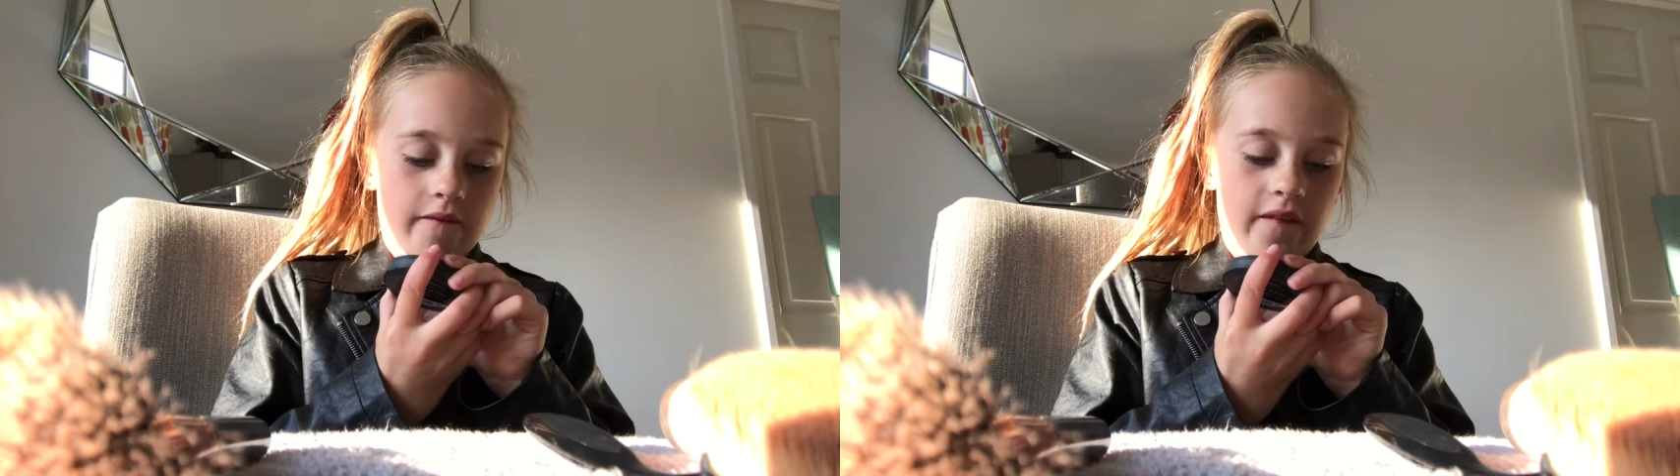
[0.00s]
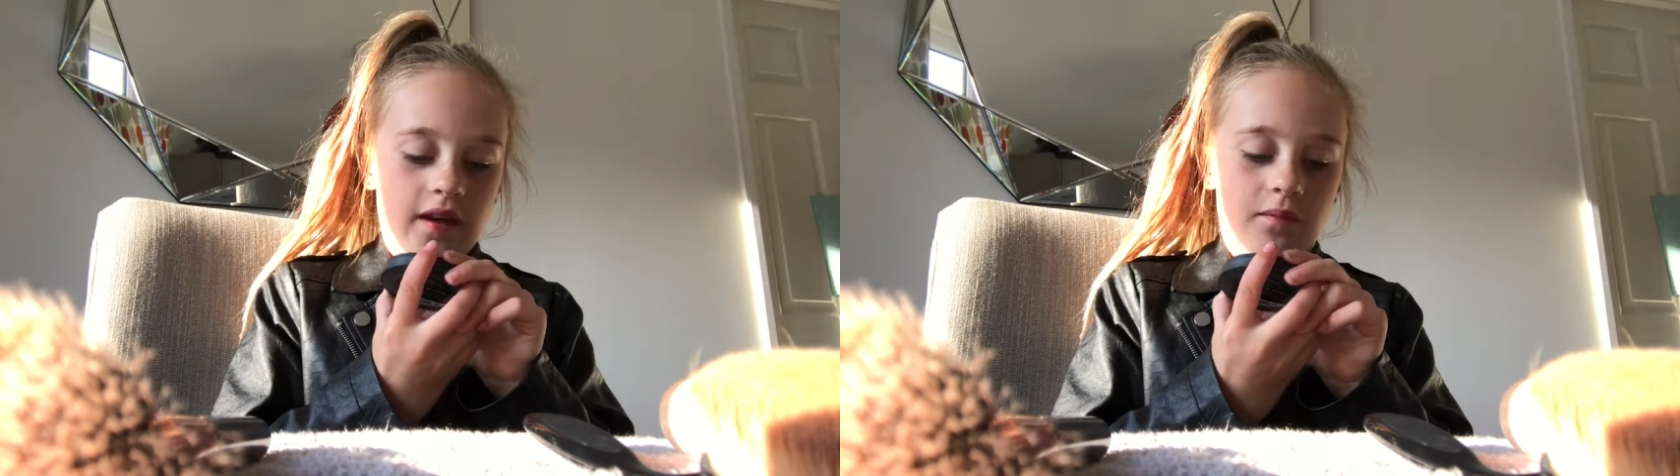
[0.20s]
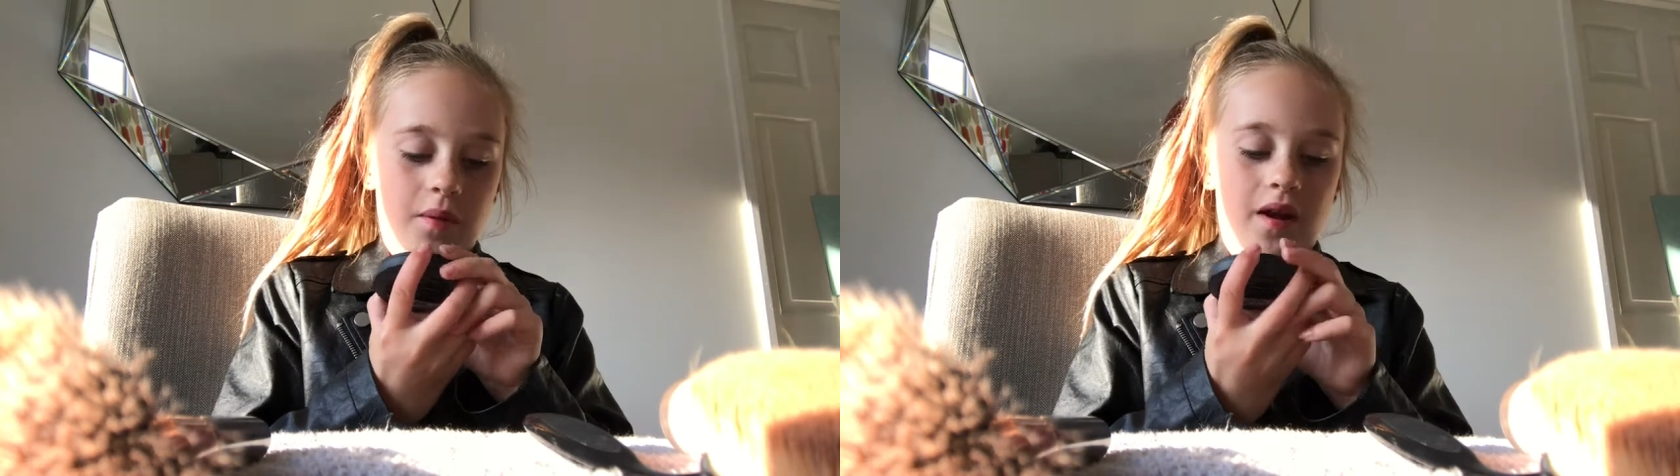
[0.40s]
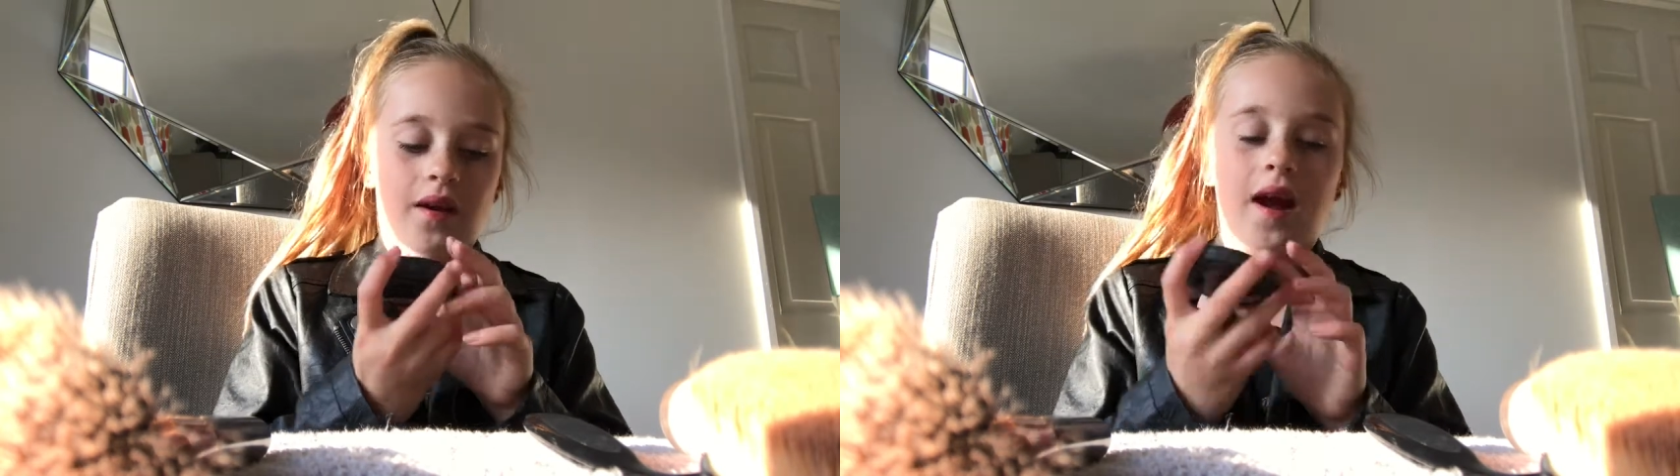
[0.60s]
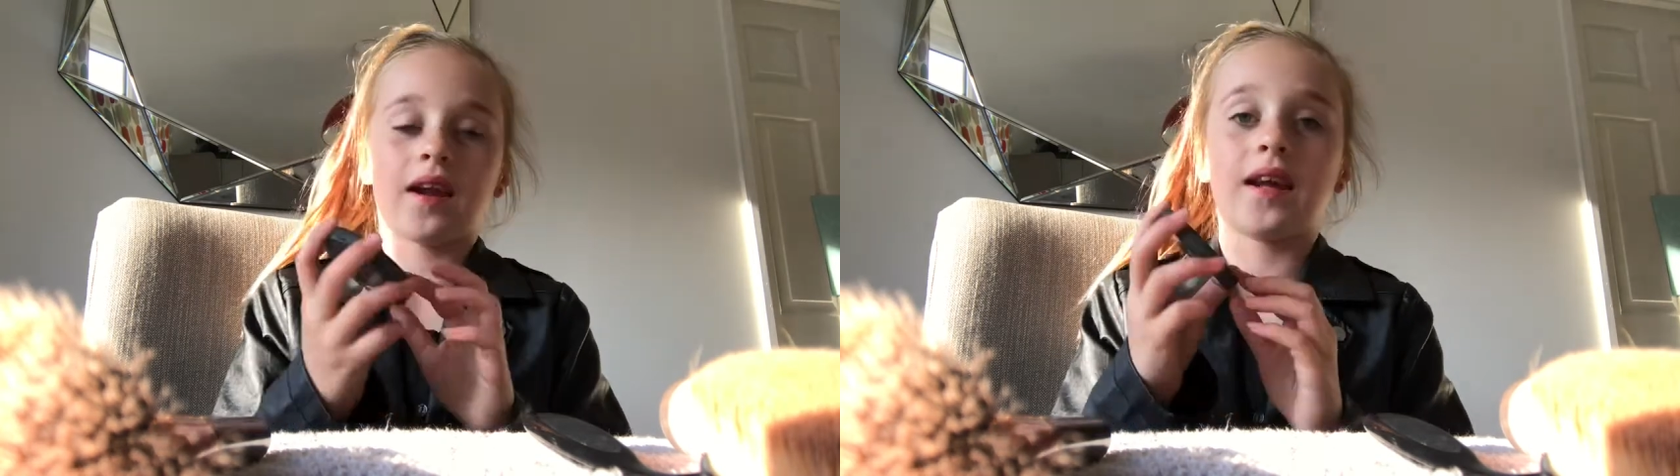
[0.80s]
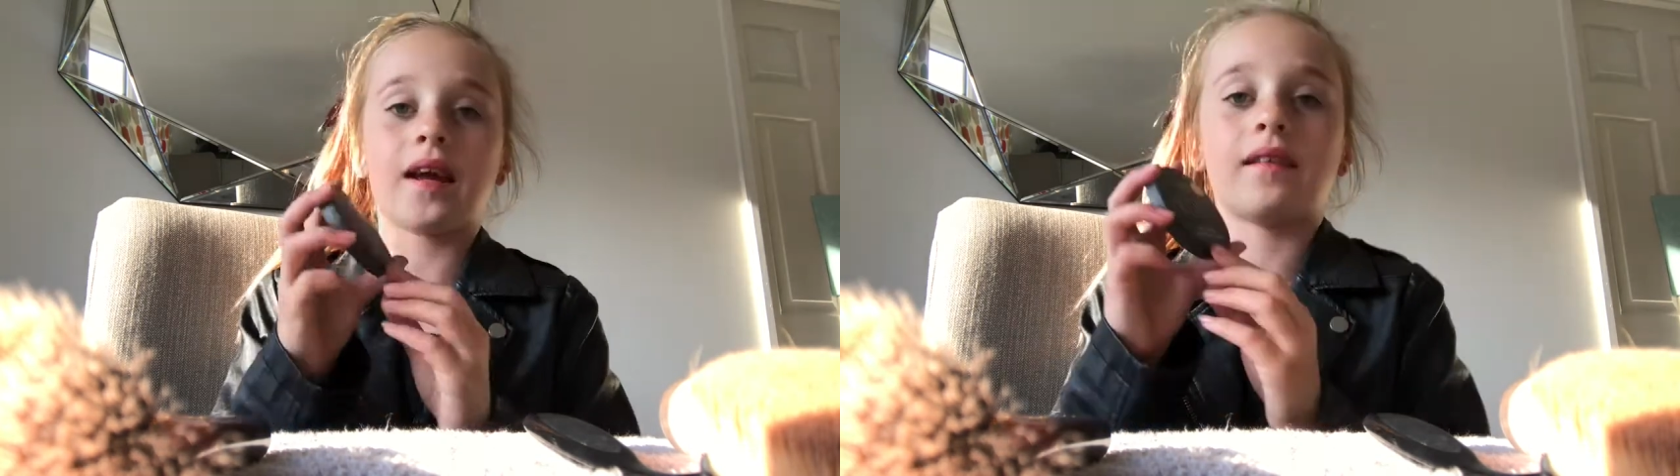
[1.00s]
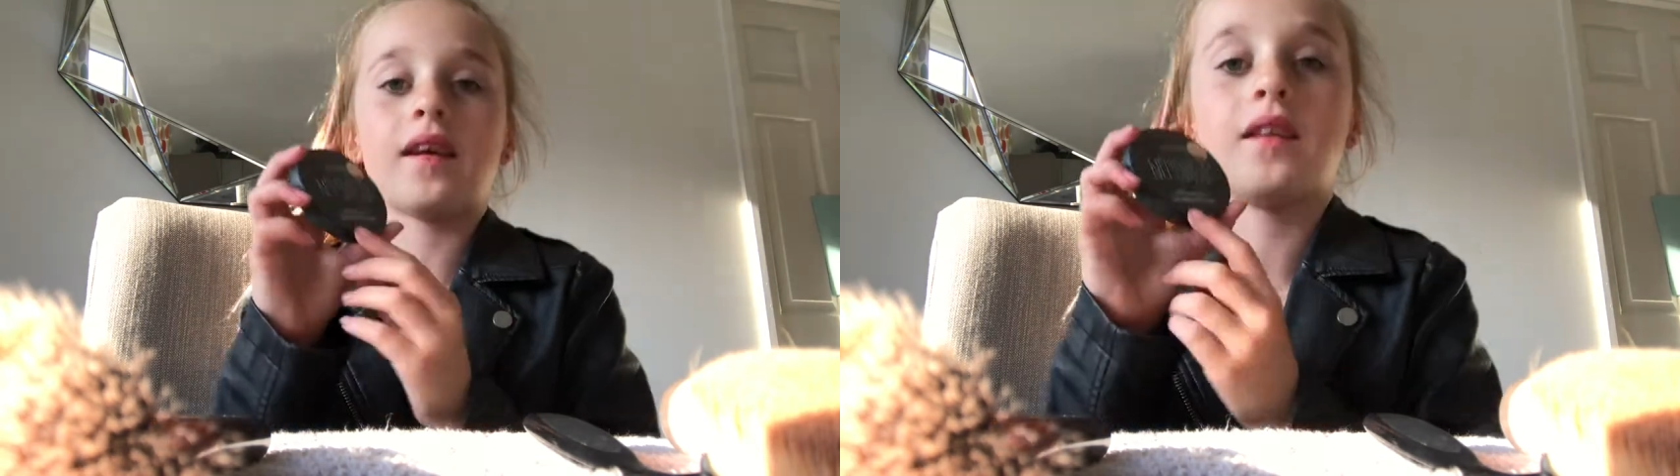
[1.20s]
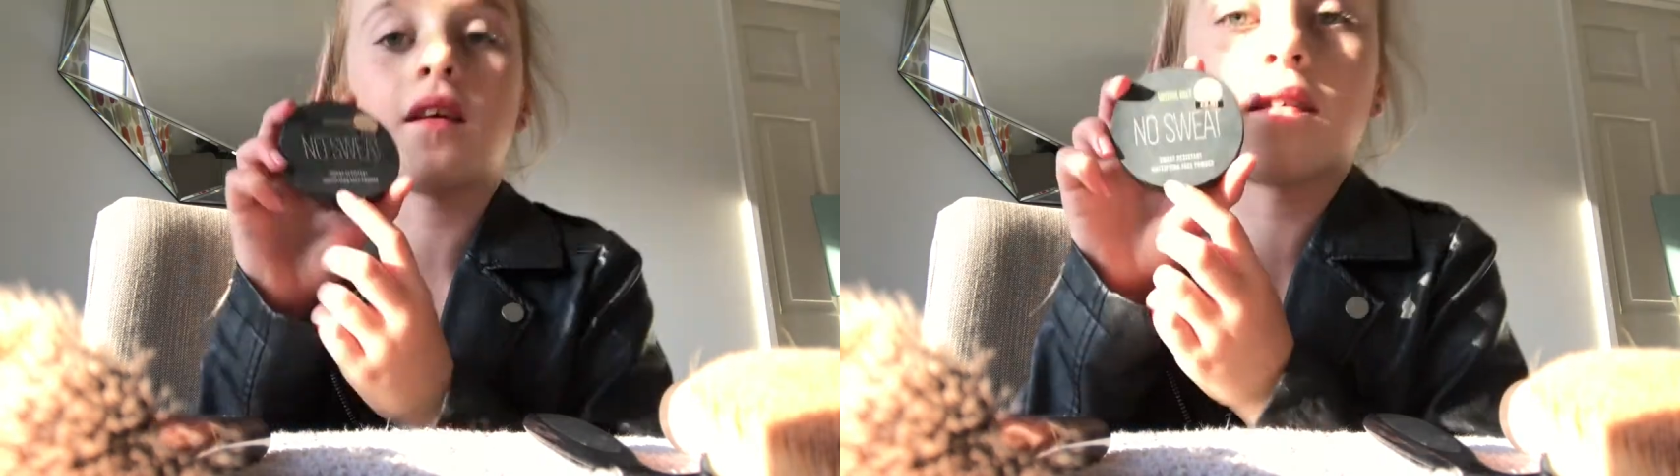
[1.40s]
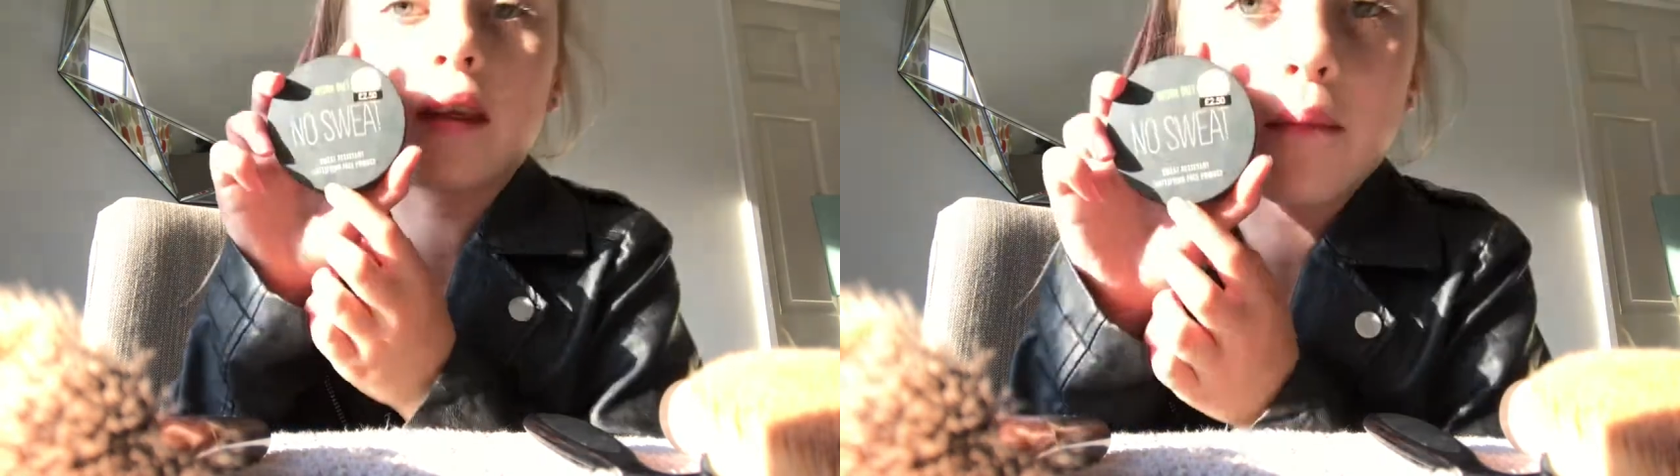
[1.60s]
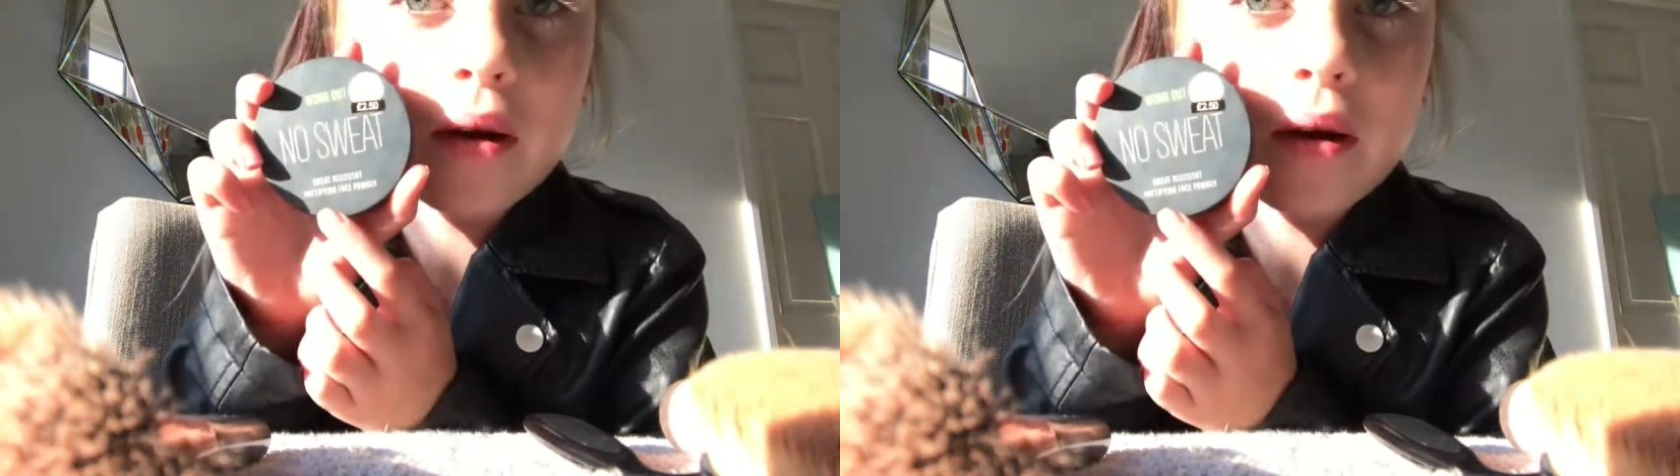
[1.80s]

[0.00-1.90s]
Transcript: Face Powder, and yes, it does say